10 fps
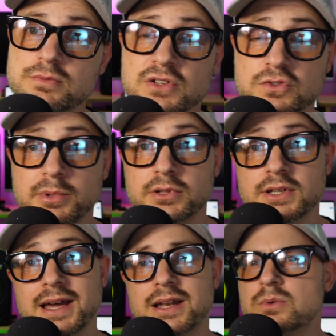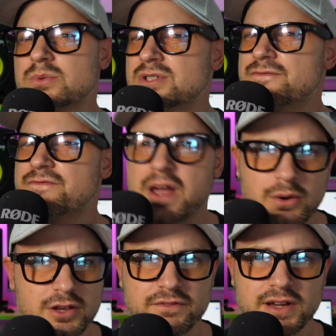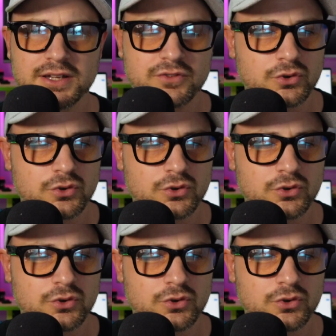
muscle builder, and it was very effective.